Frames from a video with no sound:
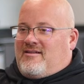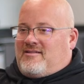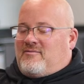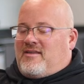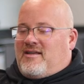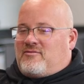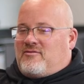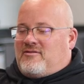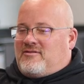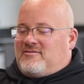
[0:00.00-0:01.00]
Awesome. Thanks. It
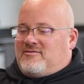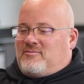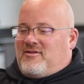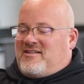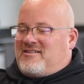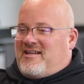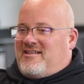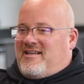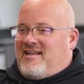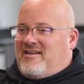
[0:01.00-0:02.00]
was a pretty
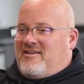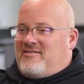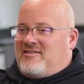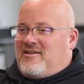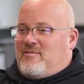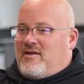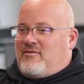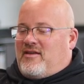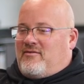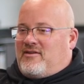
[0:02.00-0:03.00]
exciting day to come back
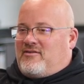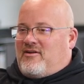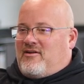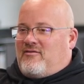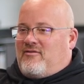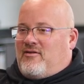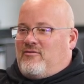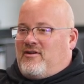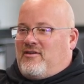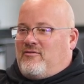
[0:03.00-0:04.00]
with that victory. Hard-fought
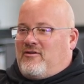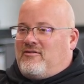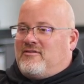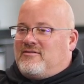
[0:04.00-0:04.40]
win on the road.